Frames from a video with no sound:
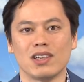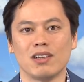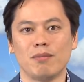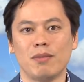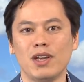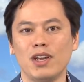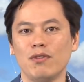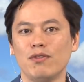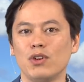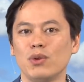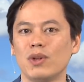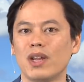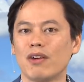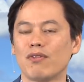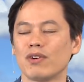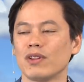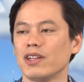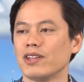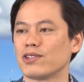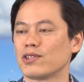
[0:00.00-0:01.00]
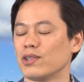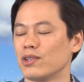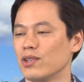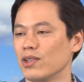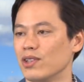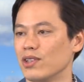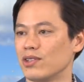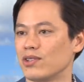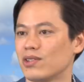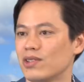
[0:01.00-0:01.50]
Many of you never listened to
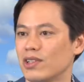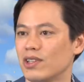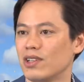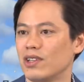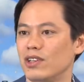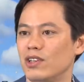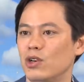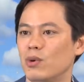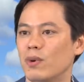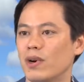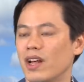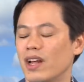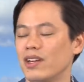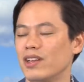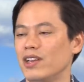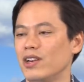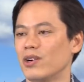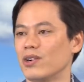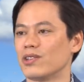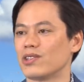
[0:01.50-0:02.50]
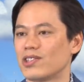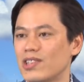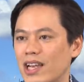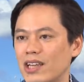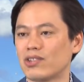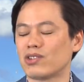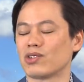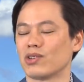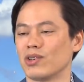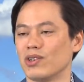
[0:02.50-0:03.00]
this. You were not here.
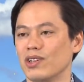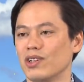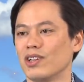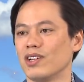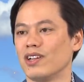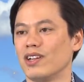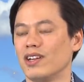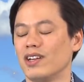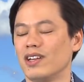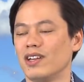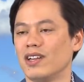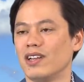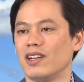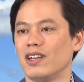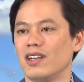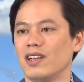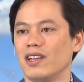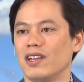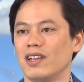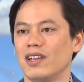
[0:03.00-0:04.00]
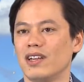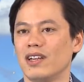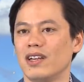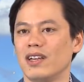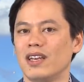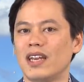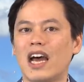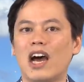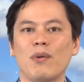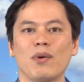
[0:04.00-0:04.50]
Censored.
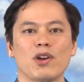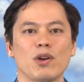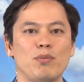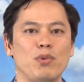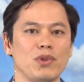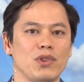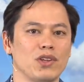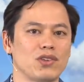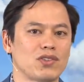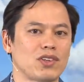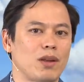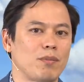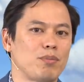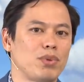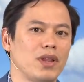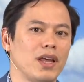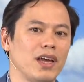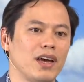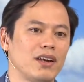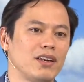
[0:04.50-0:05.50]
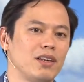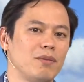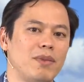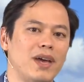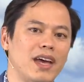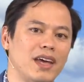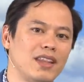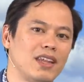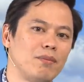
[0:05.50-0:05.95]
Now we're going to put this on play on demand.